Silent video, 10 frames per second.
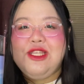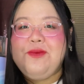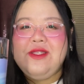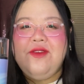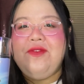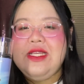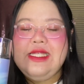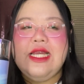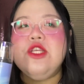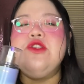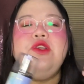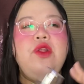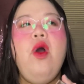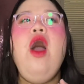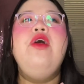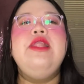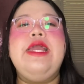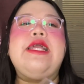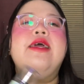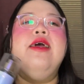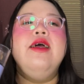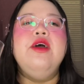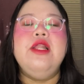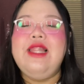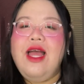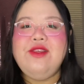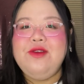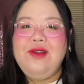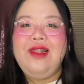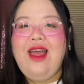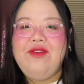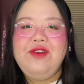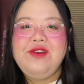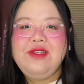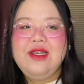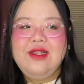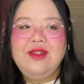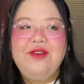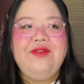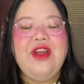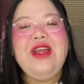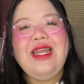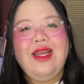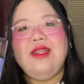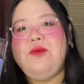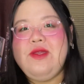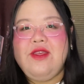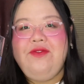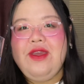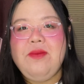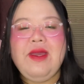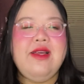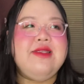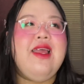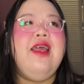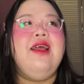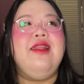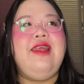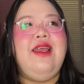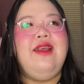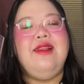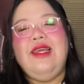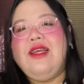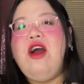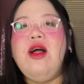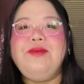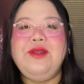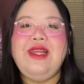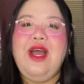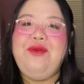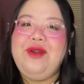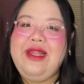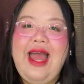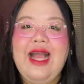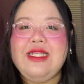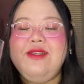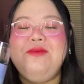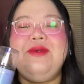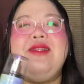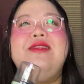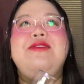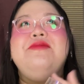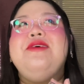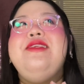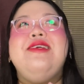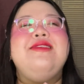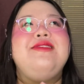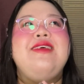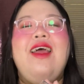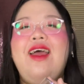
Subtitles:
specific scent, because you know how like certain lavender scent, they're very night specific because they like calm you down, relax you, but this one is